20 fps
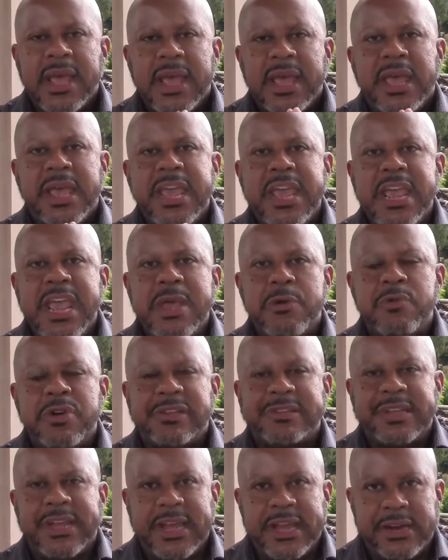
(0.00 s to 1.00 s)
He
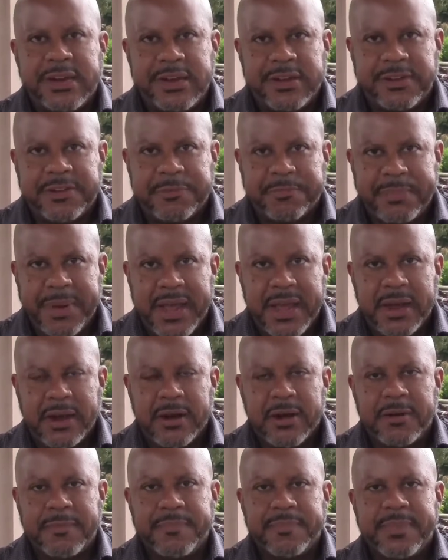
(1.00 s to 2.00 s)
was in
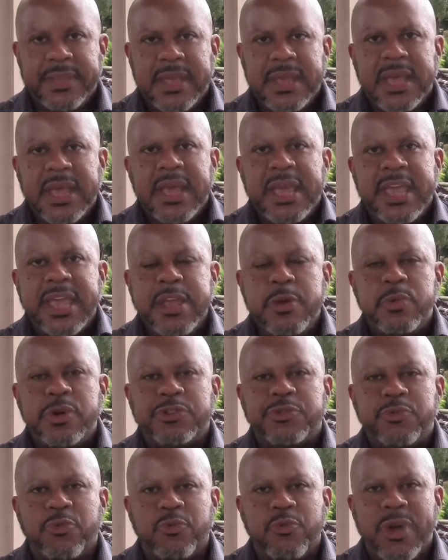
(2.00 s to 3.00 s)
despair. He
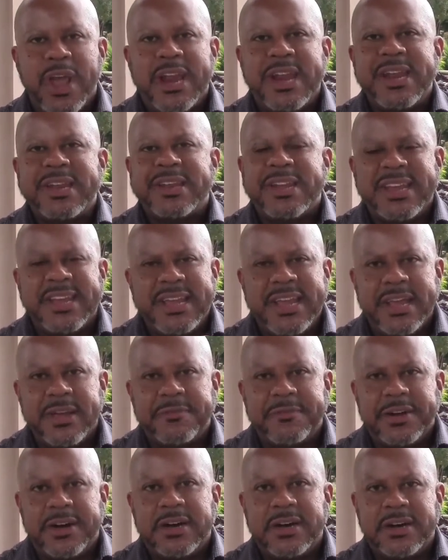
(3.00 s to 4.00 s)
was ready to
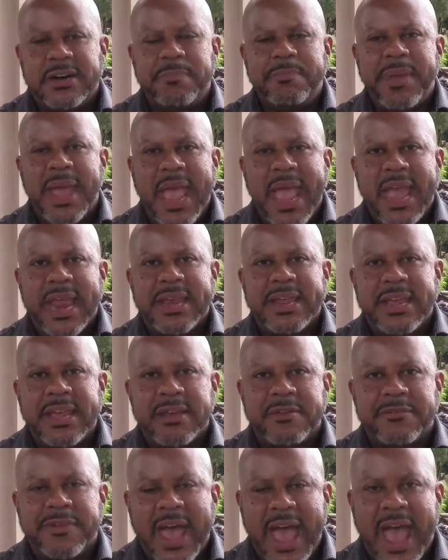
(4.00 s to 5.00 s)
give up and
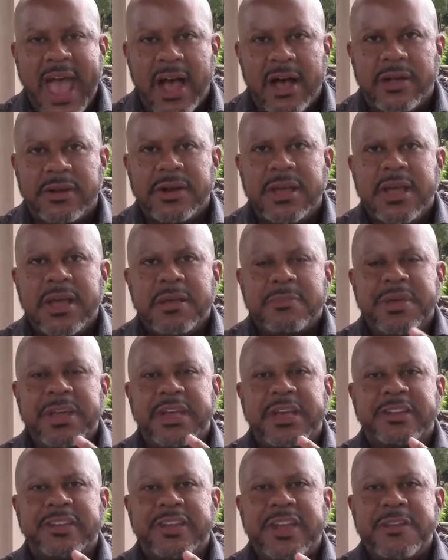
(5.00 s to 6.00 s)
give out
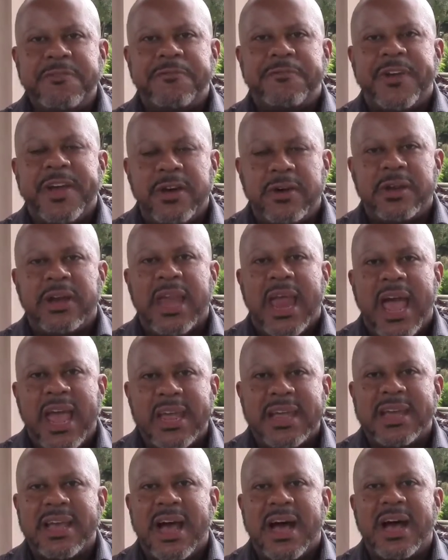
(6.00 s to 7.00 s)
because he felt
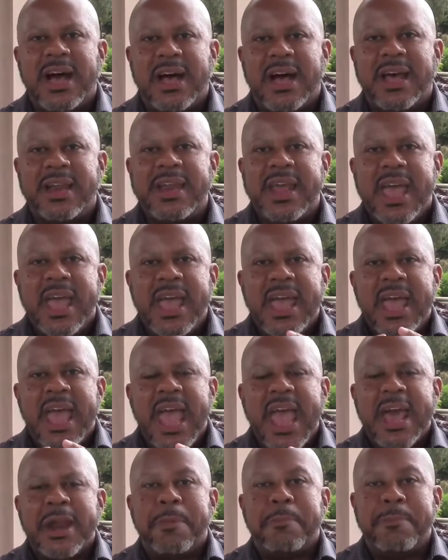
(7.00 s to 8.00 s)
like God
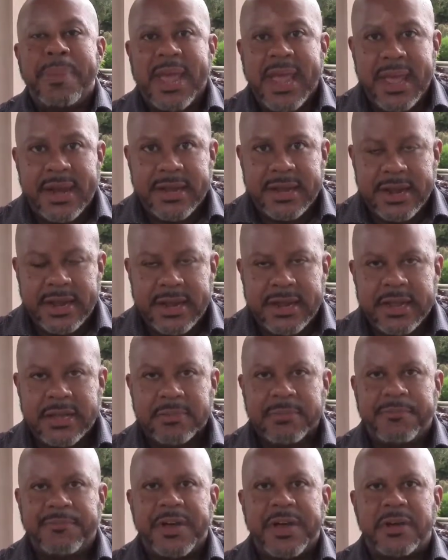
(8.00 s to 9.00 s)
had abandoned
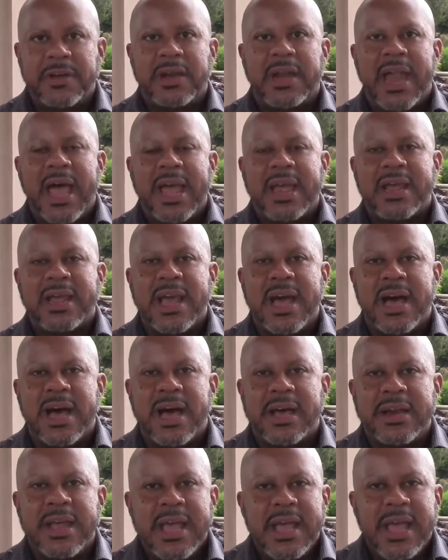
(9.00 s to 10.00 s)
him, felt like
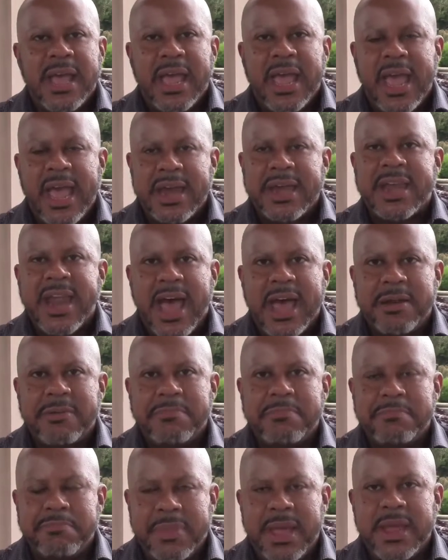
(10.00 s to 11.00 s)
God had
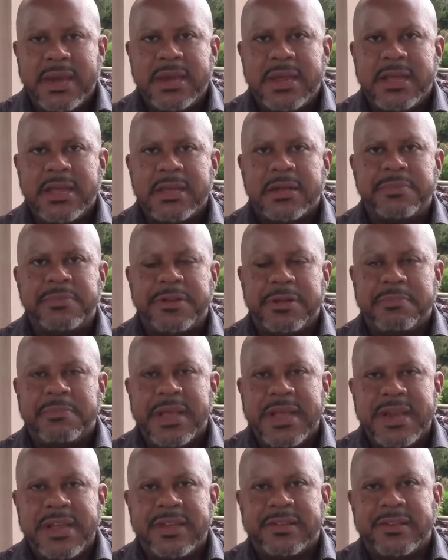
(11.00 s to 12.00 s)
not met him to
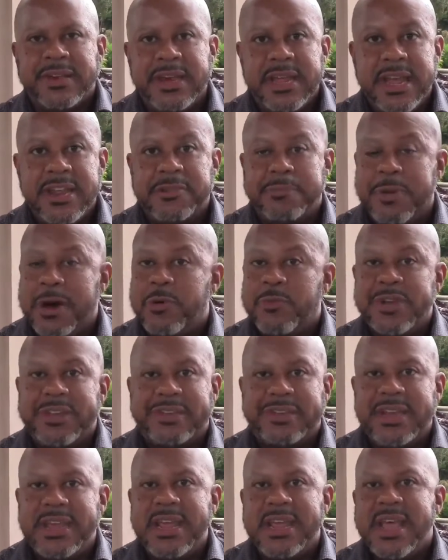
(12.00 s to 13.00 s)
meet his needs. But we
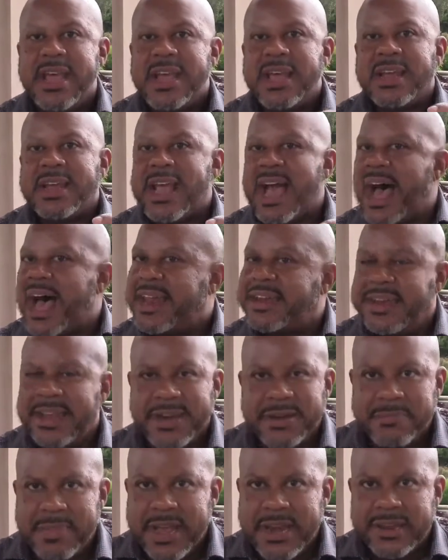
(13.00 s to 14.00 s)
see God
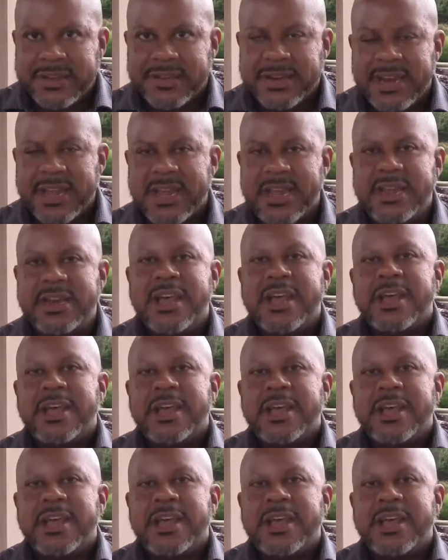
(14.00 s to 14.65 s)
did meet his need,